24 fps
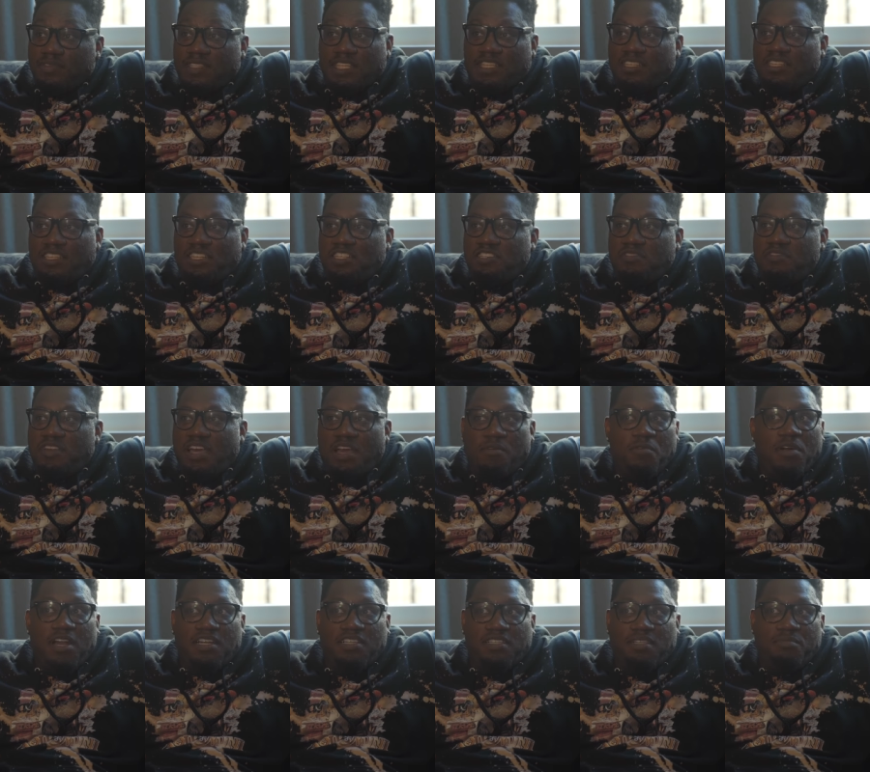Did, did you not
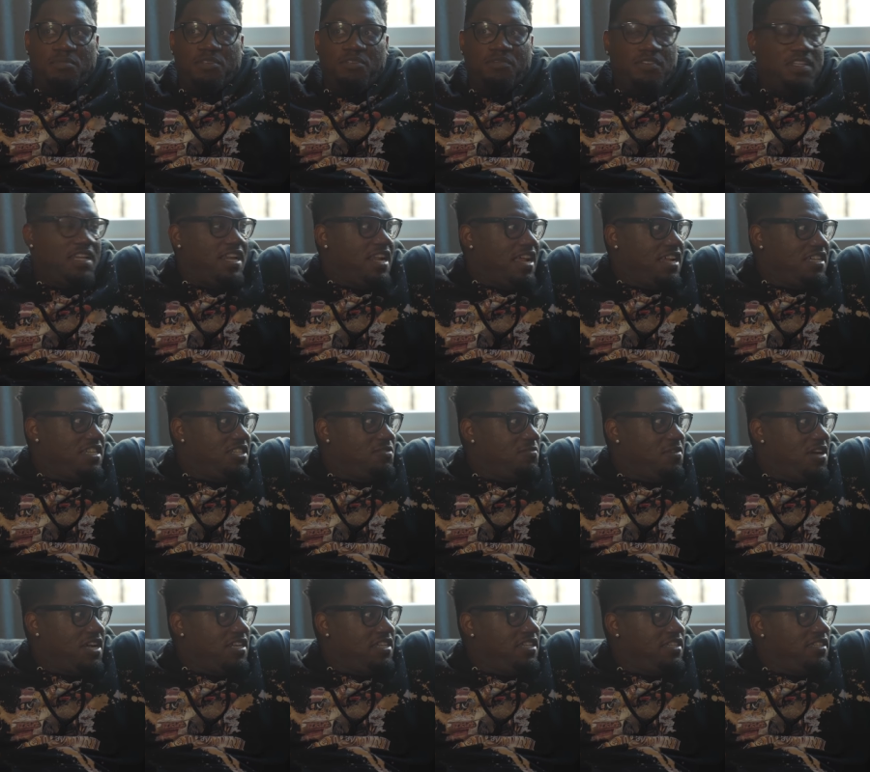watch the movie that I just
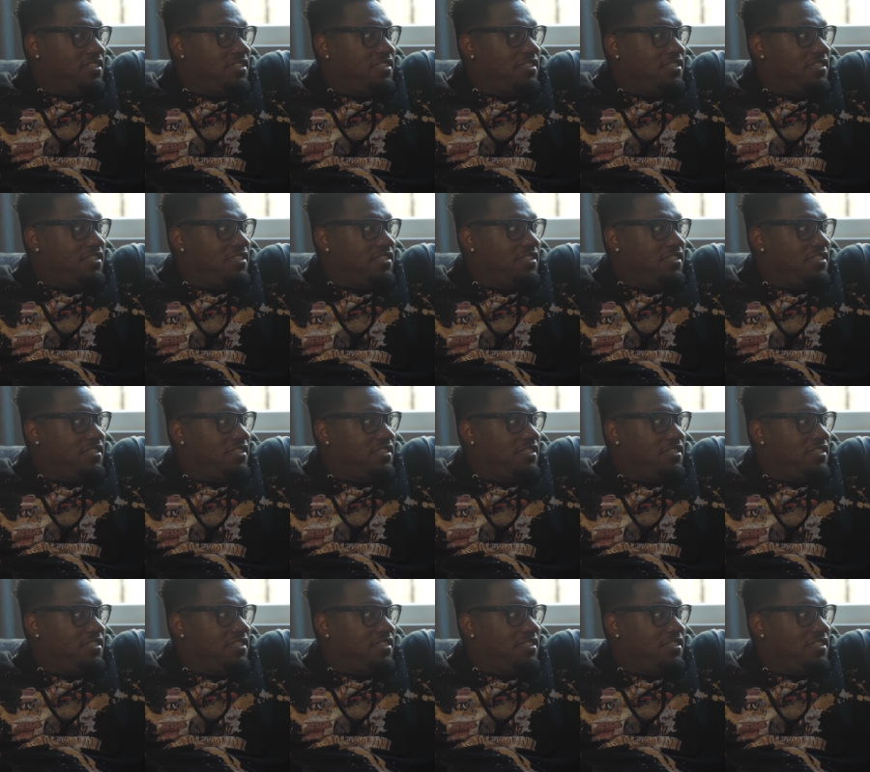watched?